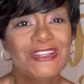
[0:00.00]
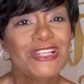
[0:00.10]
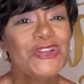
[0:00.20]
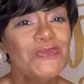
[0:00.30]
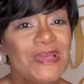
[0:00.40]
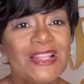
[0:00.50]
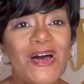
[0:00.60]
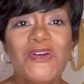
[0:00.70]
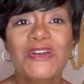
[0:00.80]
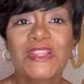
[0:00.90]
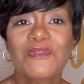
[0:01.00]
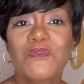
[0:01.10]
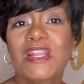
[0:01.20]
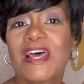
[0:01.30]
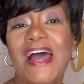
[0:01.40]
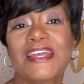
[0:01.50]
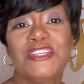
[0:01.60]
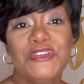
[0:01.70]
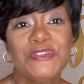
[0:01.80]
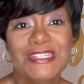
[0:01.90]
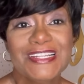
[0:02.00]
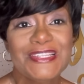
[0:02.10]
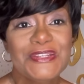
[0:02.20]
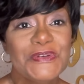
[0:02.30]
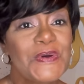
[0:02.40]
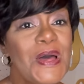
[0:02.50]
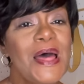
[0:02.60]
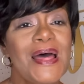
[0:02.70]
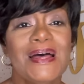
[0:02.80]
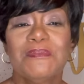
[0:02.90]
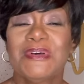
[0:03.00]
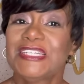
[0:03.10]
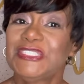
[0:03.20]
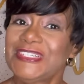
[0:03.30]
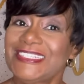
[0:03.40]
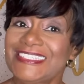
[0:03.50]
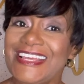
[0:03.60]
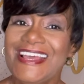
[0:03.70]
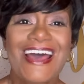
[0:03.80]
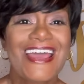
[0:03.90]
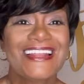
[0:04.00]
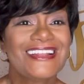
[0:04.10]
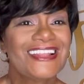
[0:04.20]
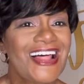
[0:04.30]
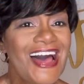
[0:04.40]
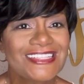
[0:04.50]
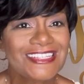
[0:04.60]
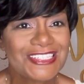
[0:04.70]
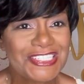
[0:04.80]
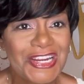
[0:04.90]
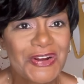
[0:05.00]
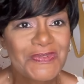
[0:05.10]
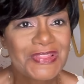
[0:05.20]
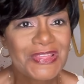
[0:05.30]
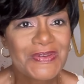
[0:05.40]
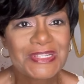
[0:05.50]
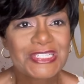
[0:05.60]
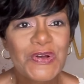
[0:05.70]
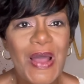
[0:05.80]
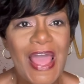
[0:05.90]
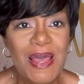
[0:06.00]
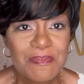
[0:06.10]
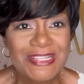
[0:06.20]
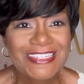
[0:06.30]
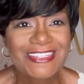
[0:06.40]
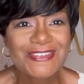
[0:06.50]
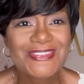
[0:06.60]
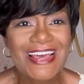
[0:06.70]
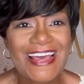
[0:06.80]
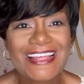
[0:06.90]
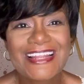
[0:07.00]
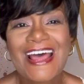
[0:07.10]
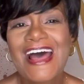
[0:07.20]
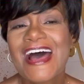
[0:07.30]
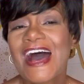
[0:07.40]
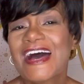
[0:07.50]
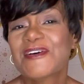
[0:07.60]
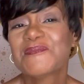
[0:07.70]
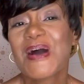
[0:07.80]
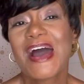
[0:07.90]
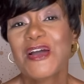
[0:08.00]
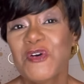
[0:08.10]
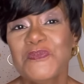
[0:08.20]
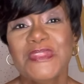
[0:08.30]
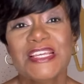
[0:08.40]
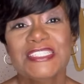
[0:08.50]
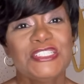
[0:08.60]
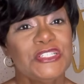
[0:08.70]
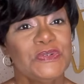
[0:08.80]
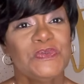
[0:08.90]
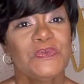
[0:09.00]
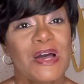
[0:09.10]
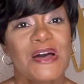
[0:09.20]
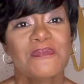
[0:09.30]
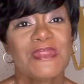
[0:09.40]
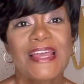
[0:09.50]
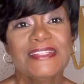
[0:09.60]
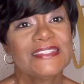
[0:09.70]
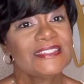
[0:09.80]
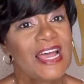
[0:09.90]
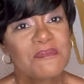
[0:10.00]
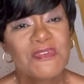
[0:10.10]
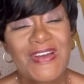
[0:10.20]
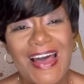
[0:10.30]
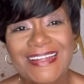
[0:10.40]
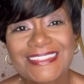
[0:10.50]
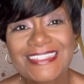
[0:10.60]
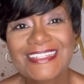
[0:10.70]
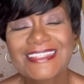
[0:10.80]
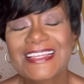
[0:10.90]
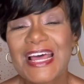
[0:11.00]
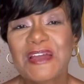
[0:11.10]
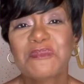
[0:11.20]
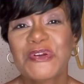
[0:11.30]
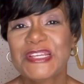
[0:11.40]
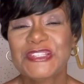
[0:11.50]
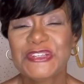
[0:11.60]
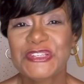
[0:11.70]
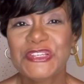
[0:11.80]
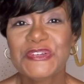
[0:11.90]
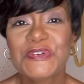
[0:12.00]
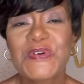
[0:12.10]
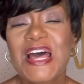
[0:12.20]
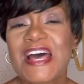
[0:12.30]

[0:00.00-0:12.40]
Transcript: A little bit longer than what I usually do, but as you can see, I had a lot to share with you, and so happy to do that. I hope that you like this type of content that I bring to you.